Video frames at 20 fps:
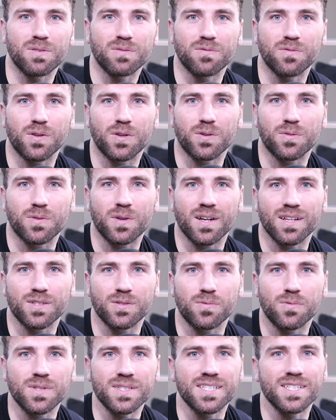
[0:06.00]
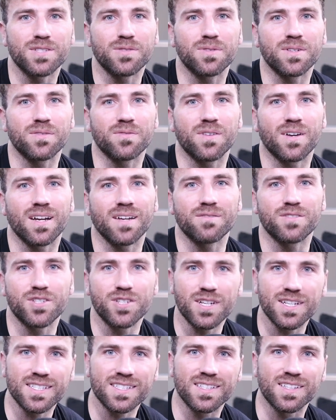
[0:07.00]
Photo RAW twenty twenty-five
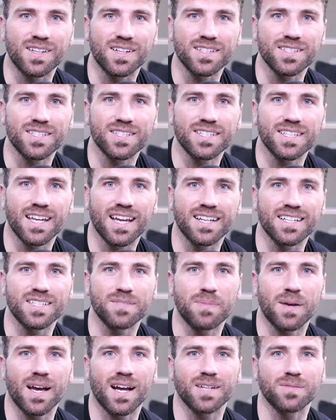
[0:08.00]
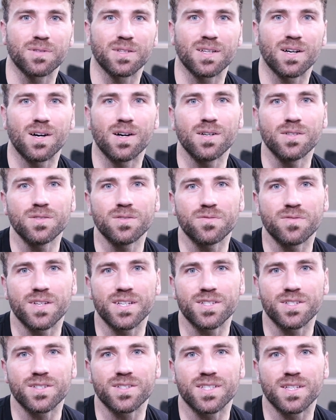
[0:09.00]
just launched and it's packed with all new
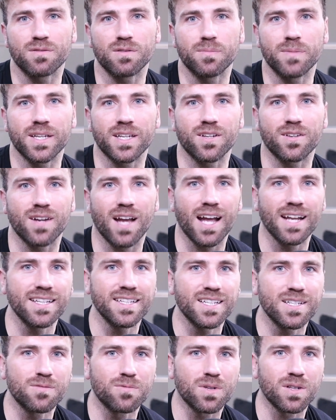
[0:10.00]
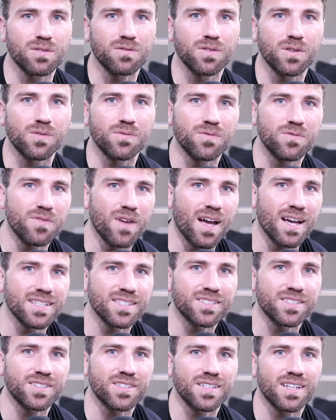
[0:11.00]
features that will make your editing workflow
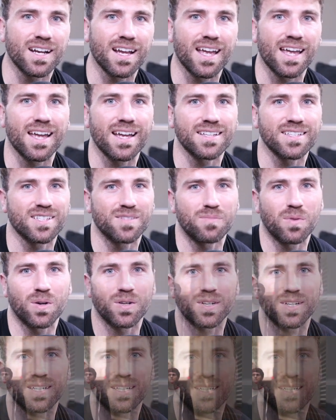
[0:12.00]
faster and smarter.